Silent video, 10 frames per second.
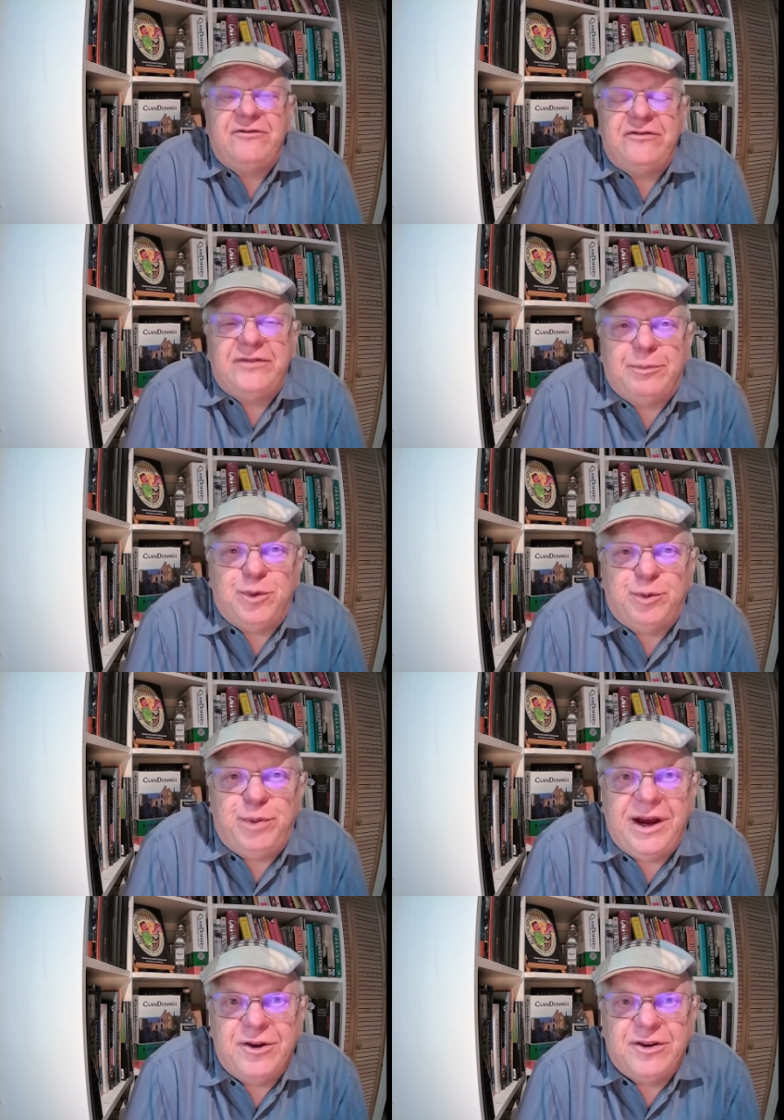and
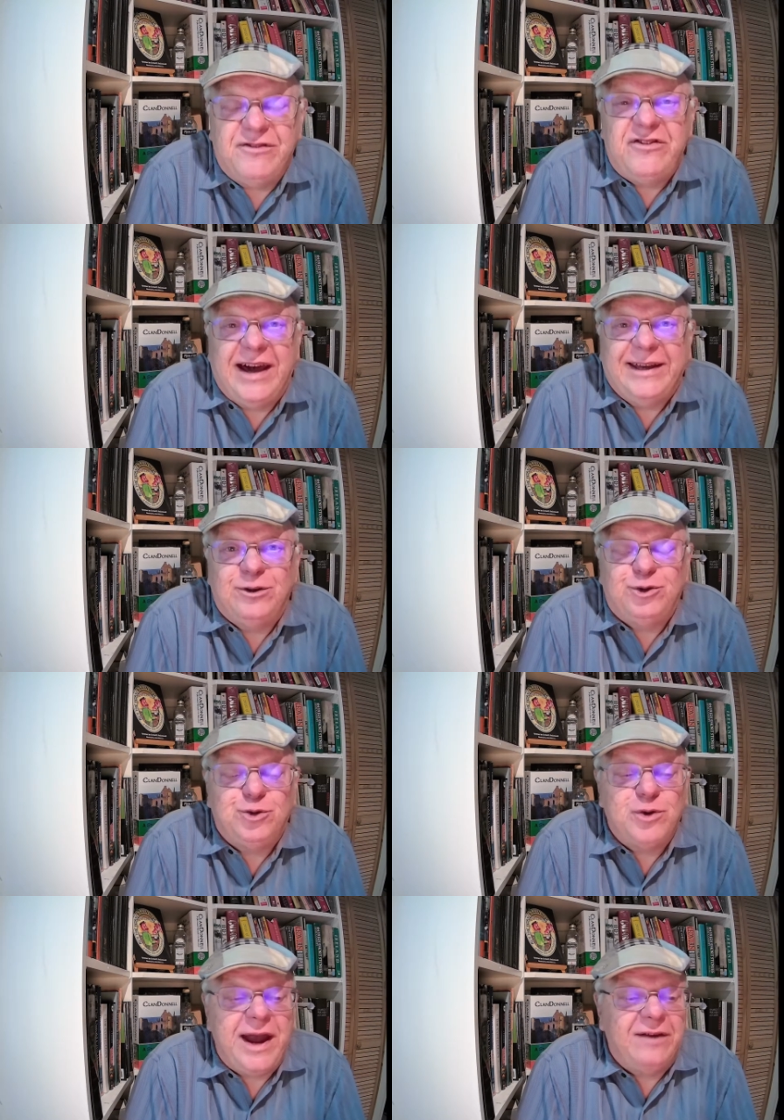prepared a final
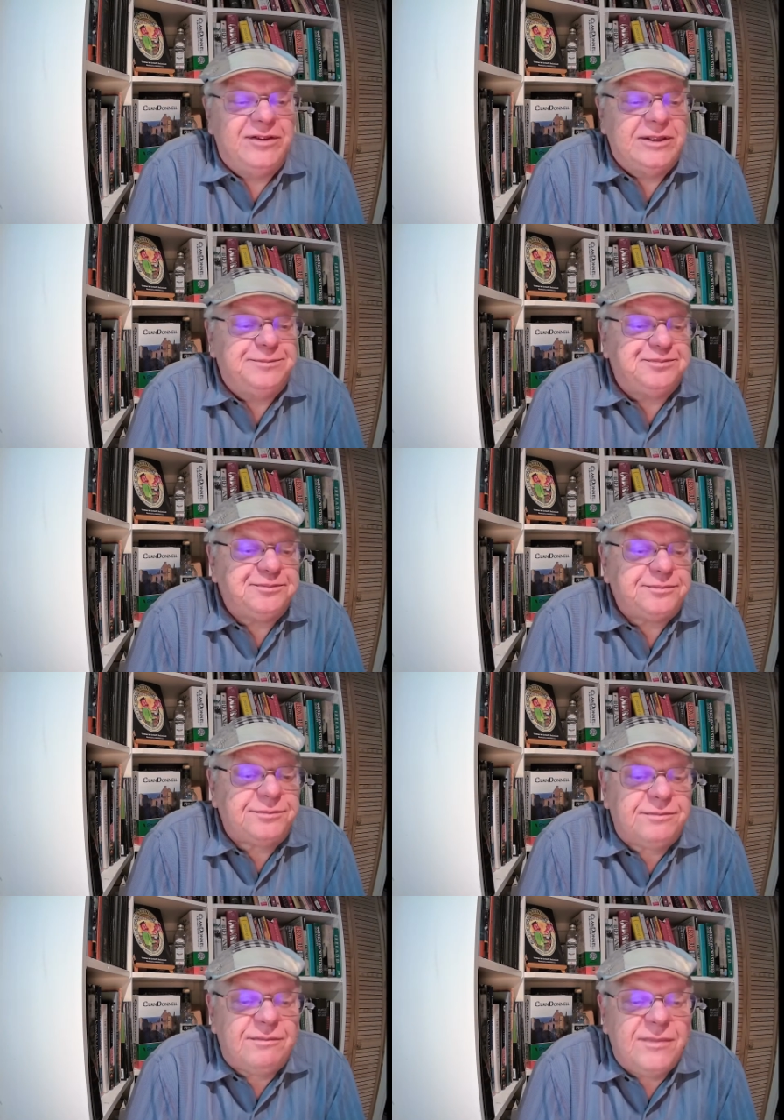draft.
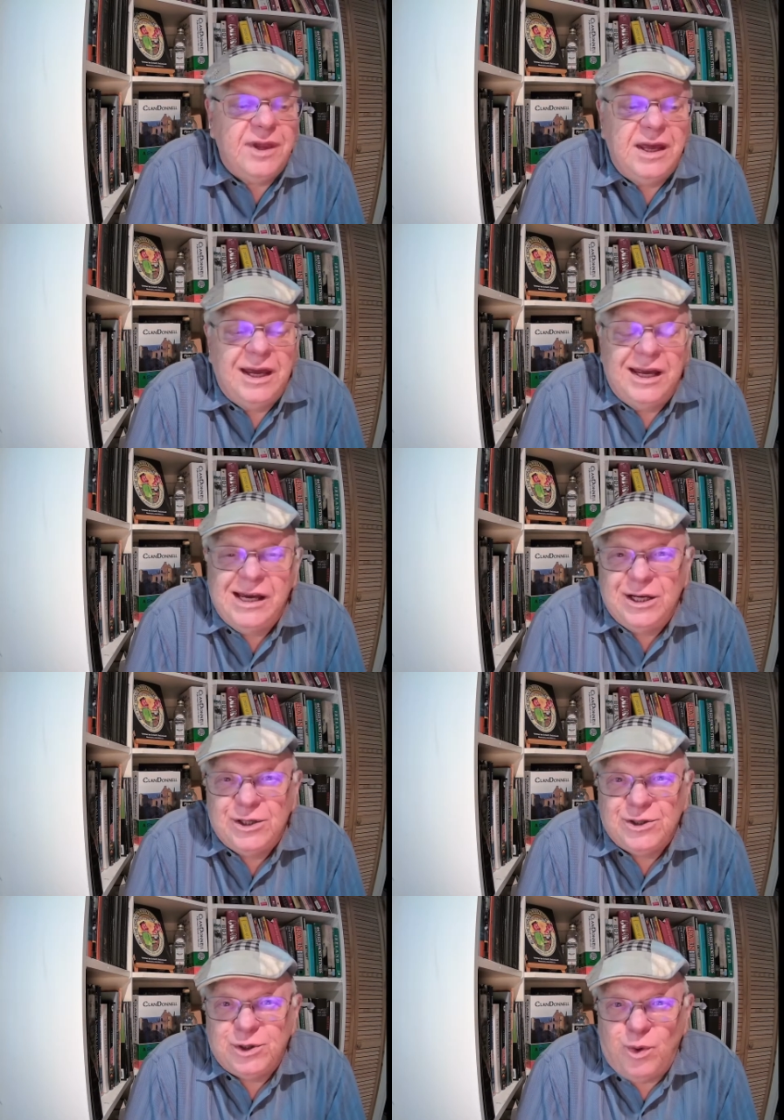
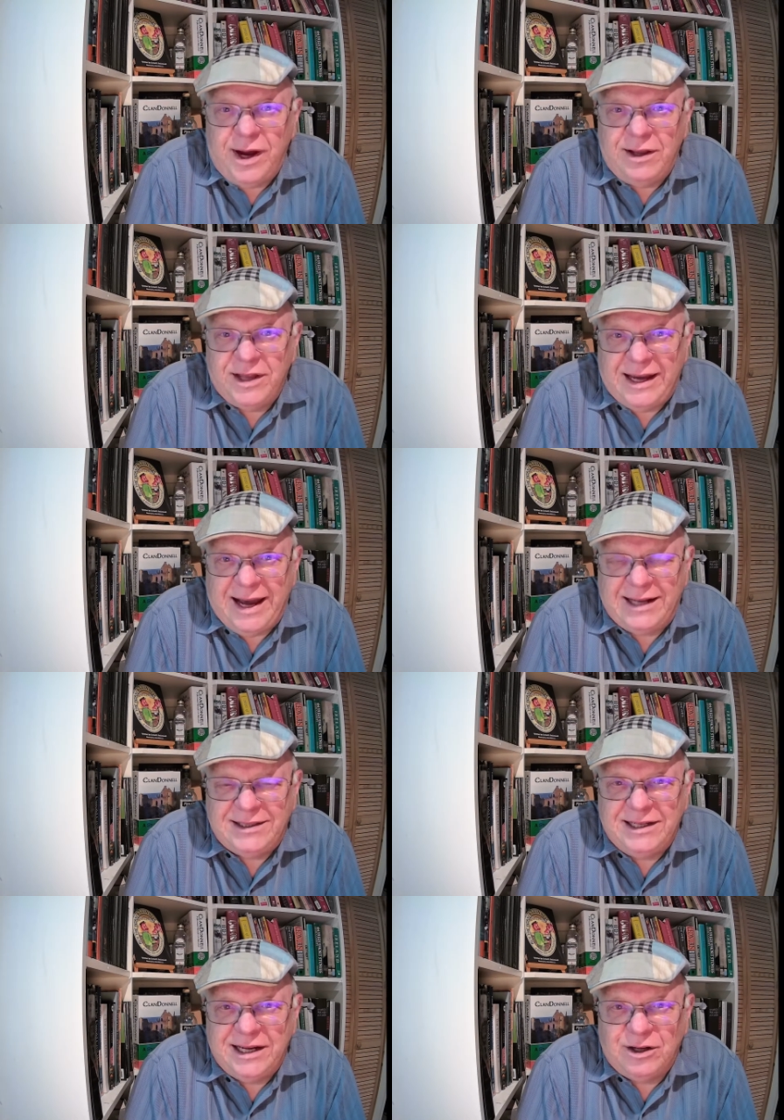So while the
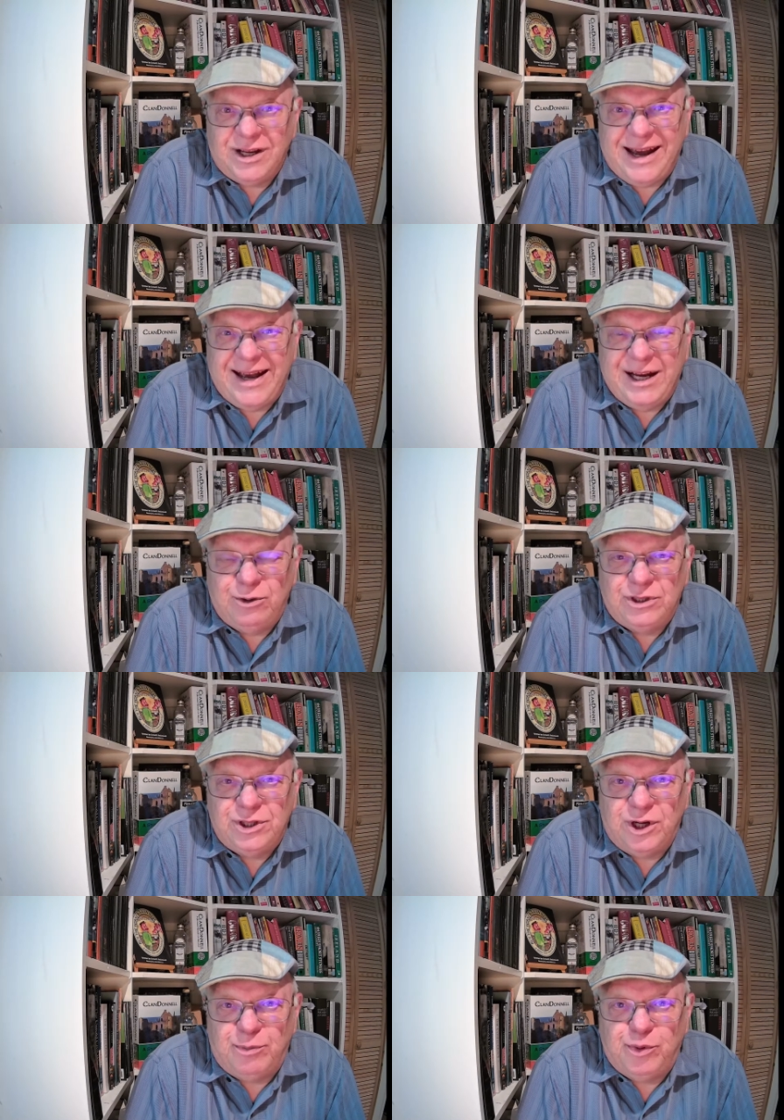Continental
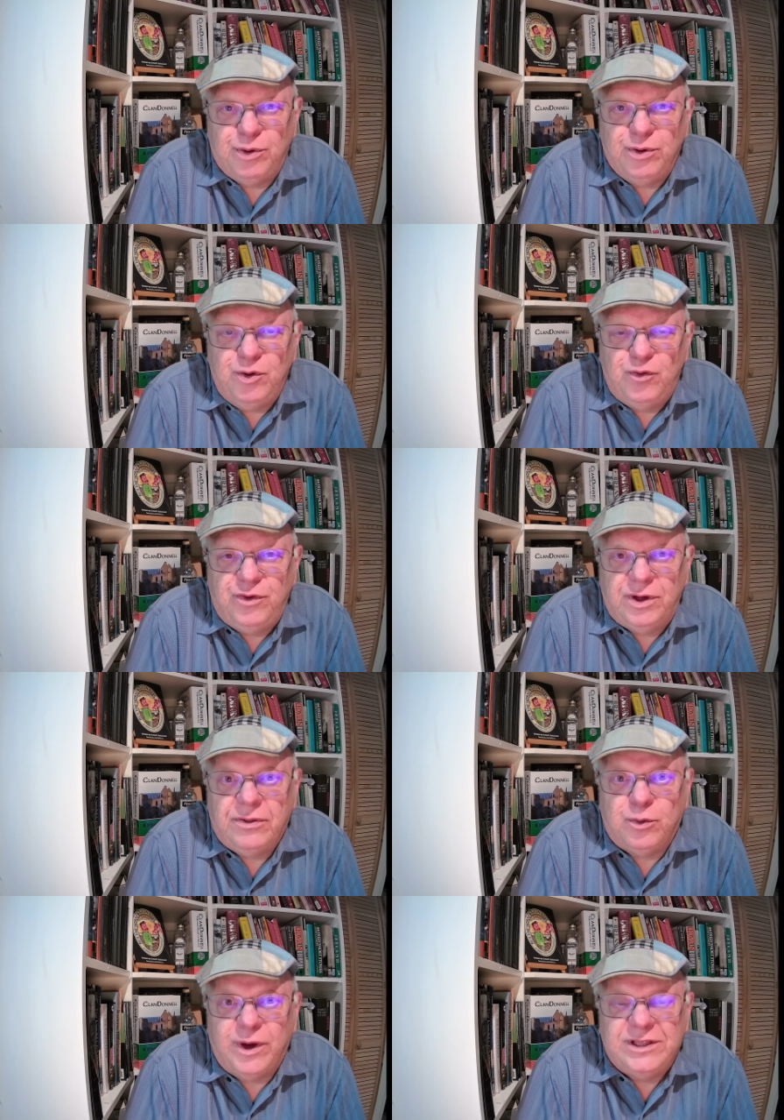Congress approved
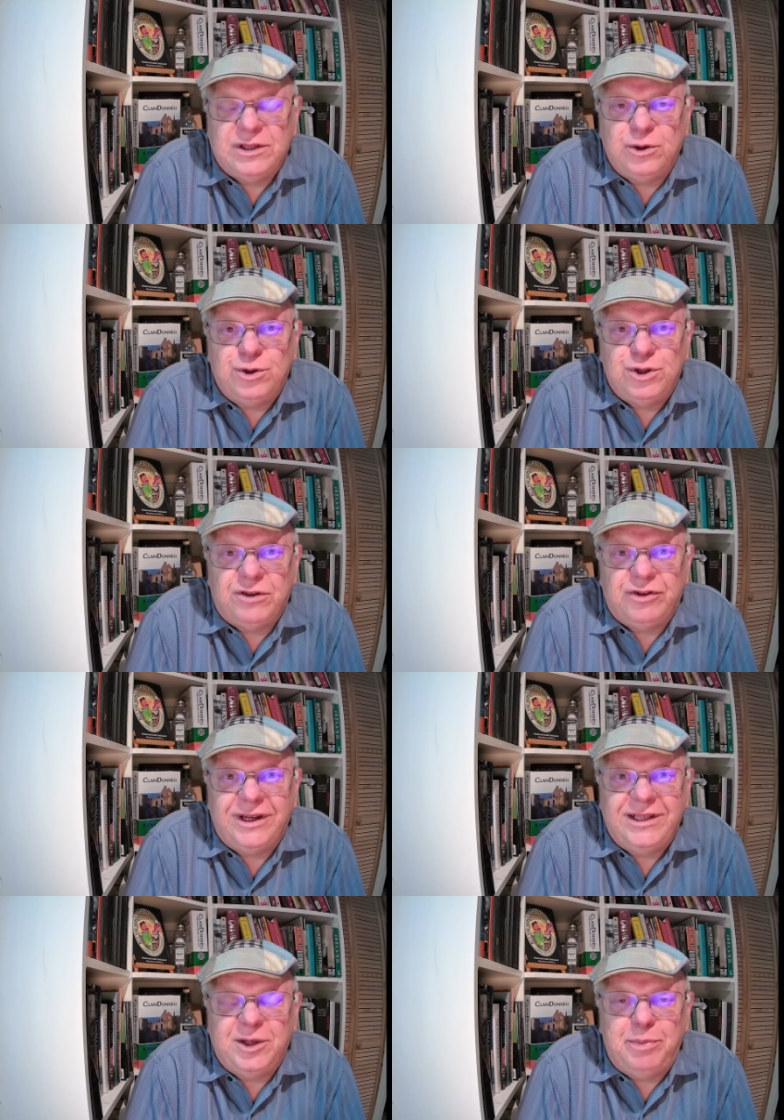the resolution for
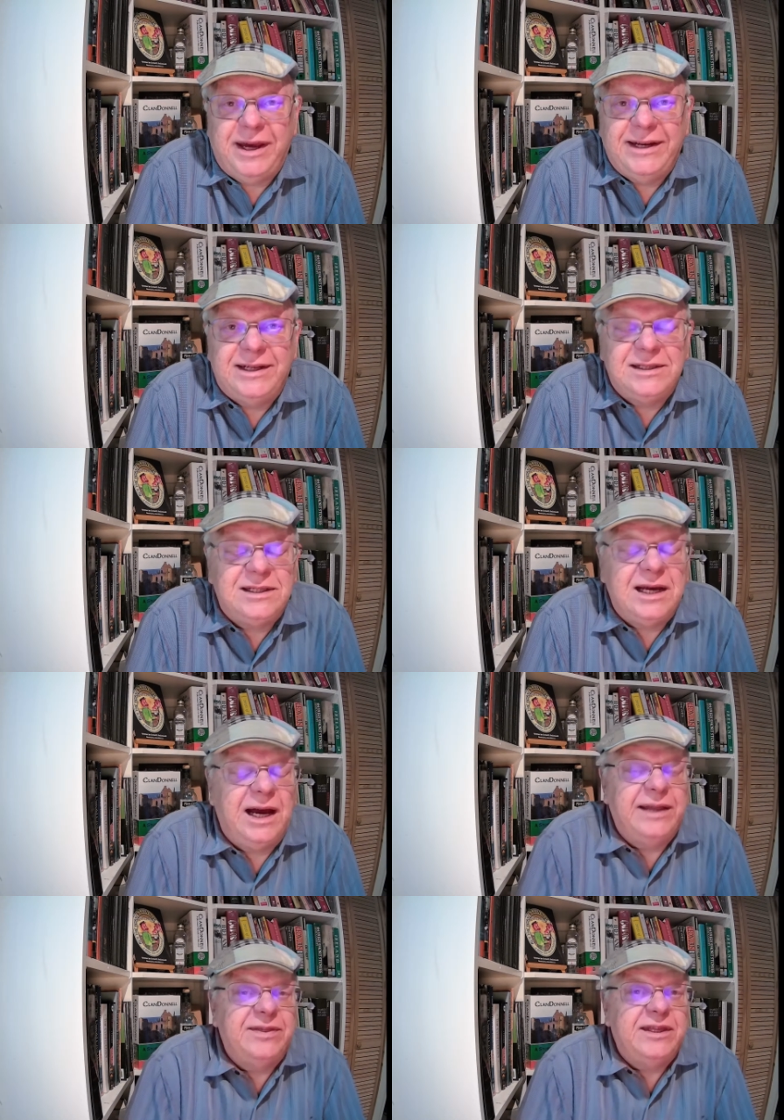independence
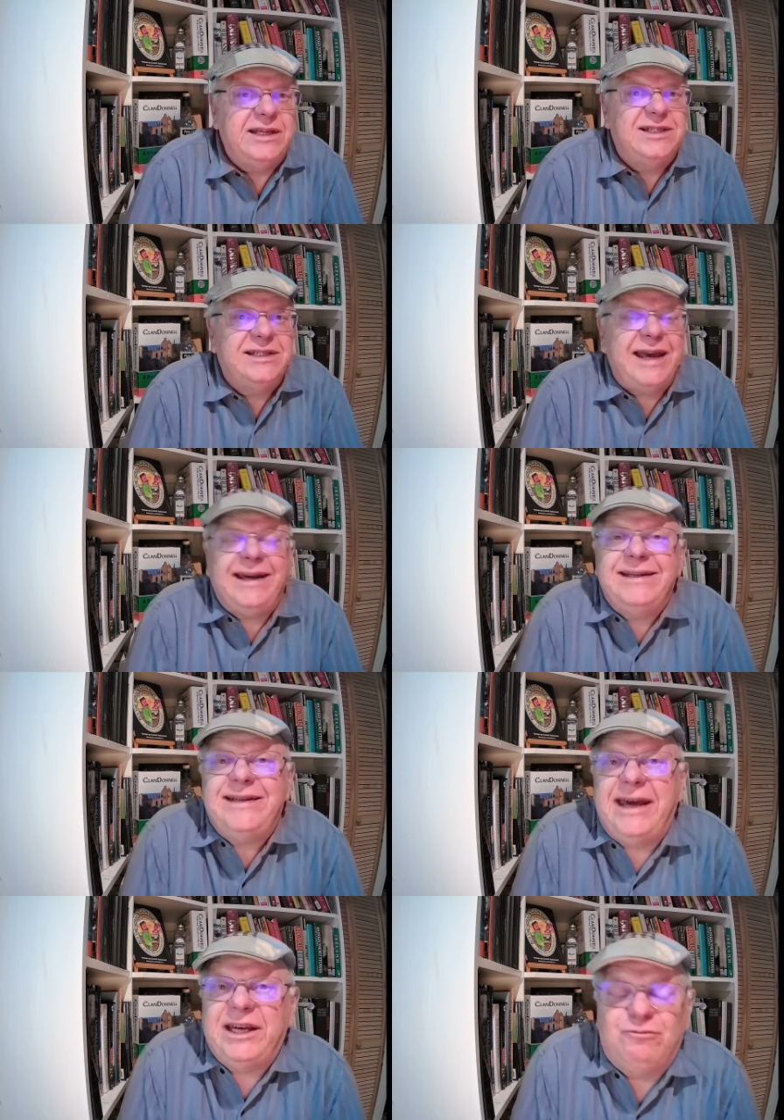on the
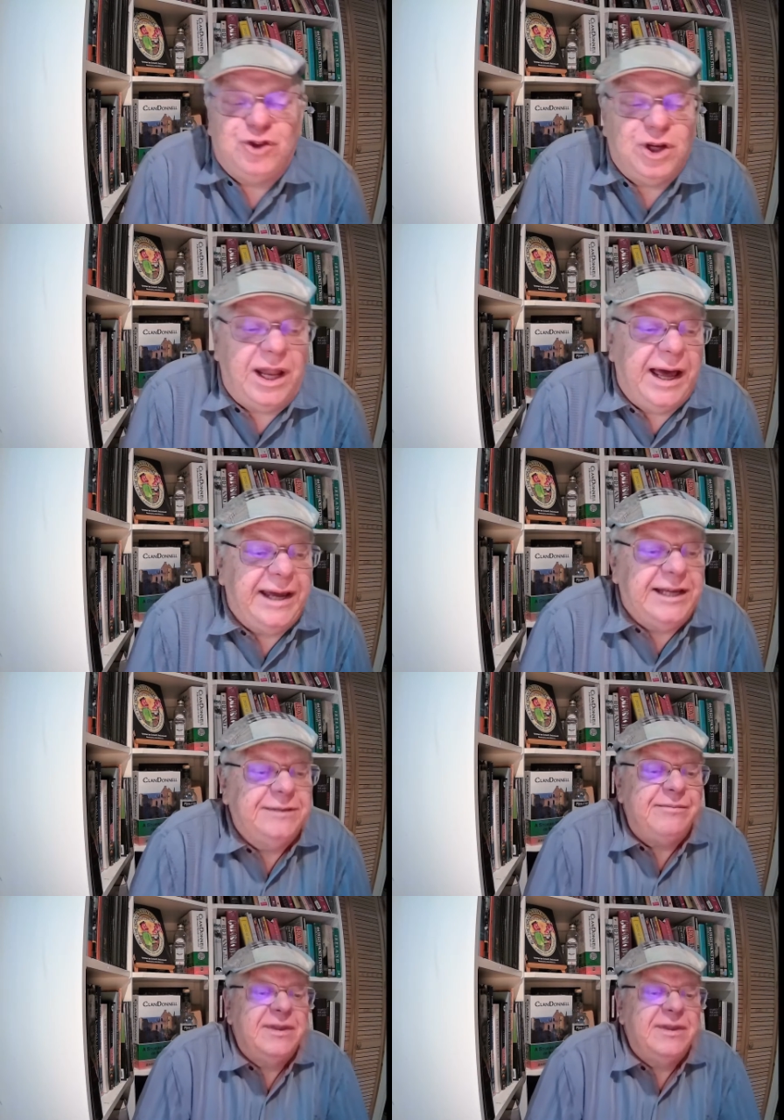2nd day of July,